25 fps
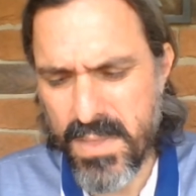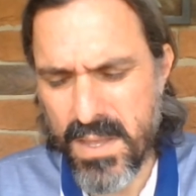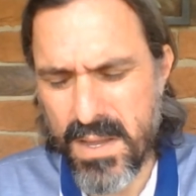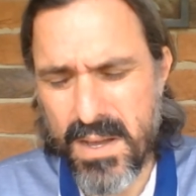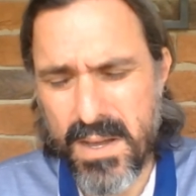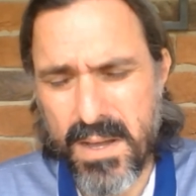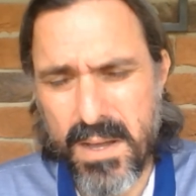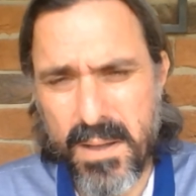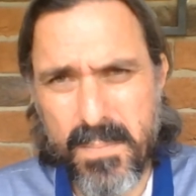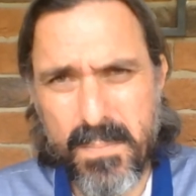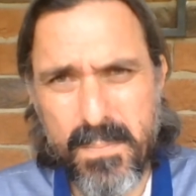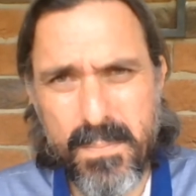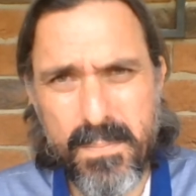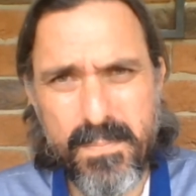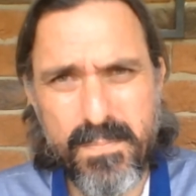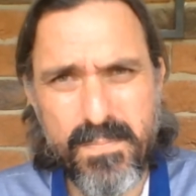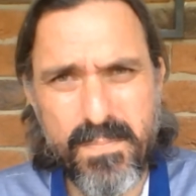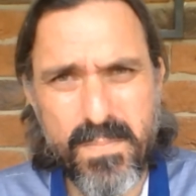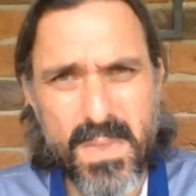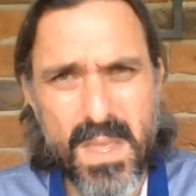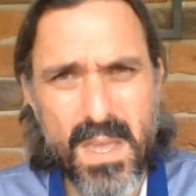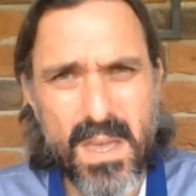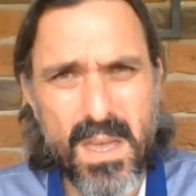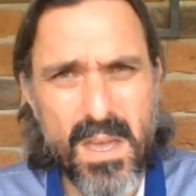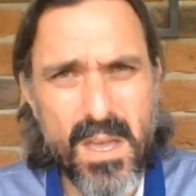
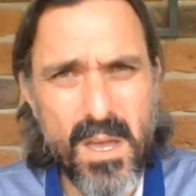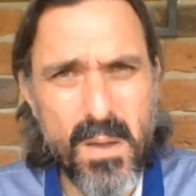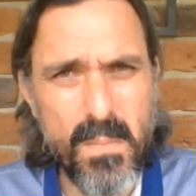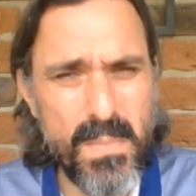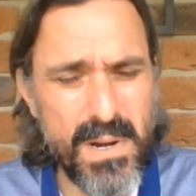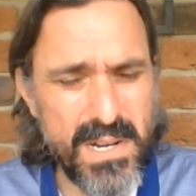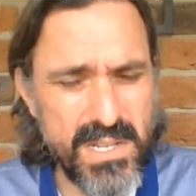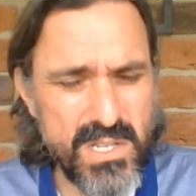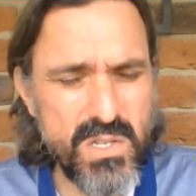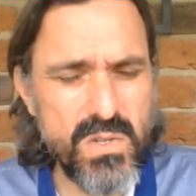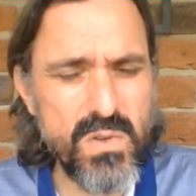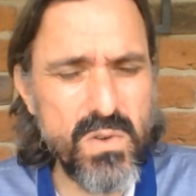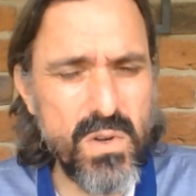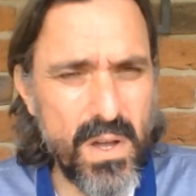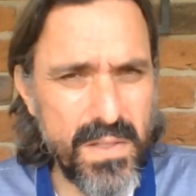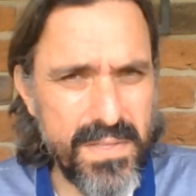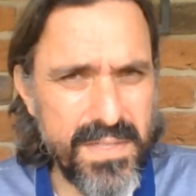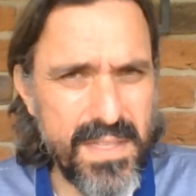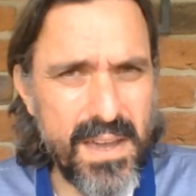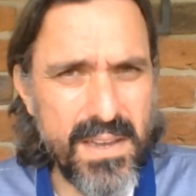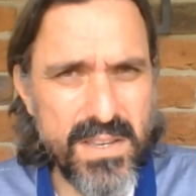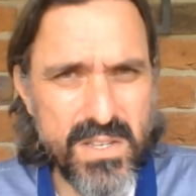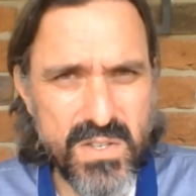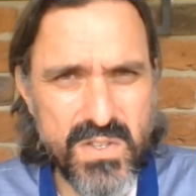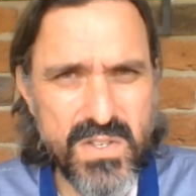But it's still got
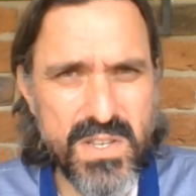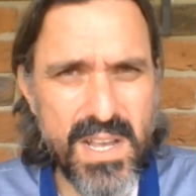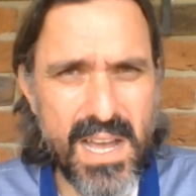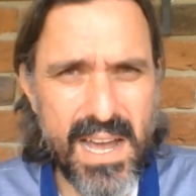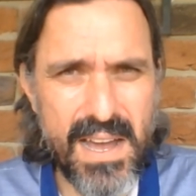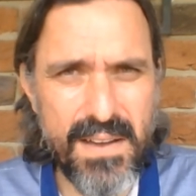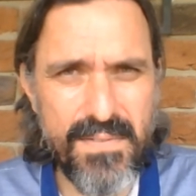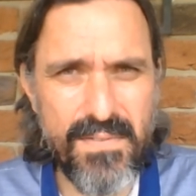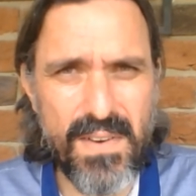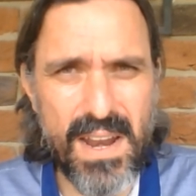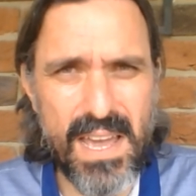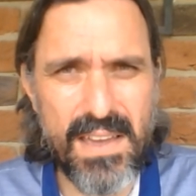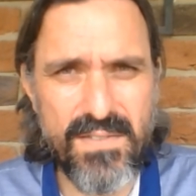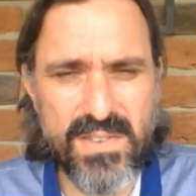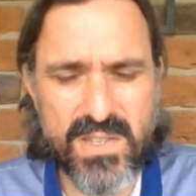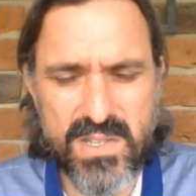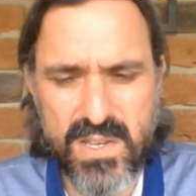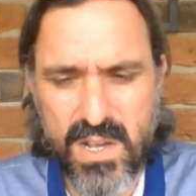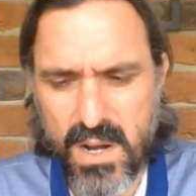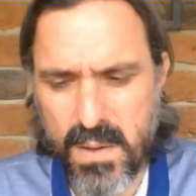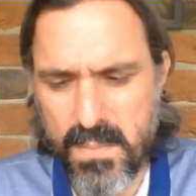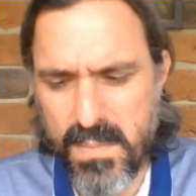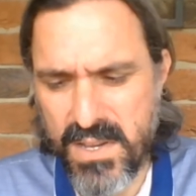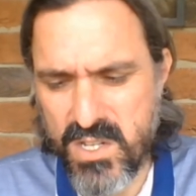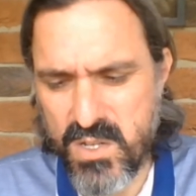those flavours
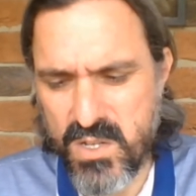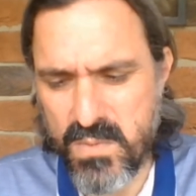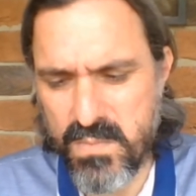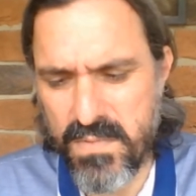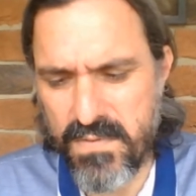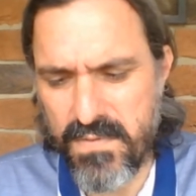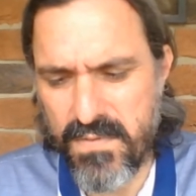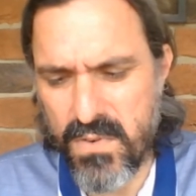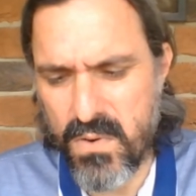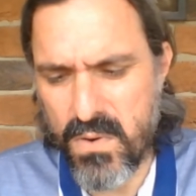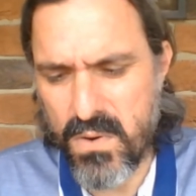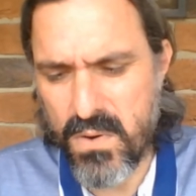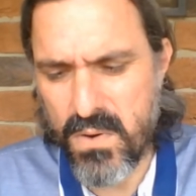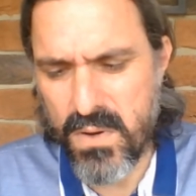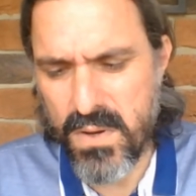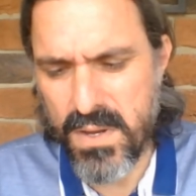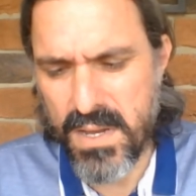that I mentioned before,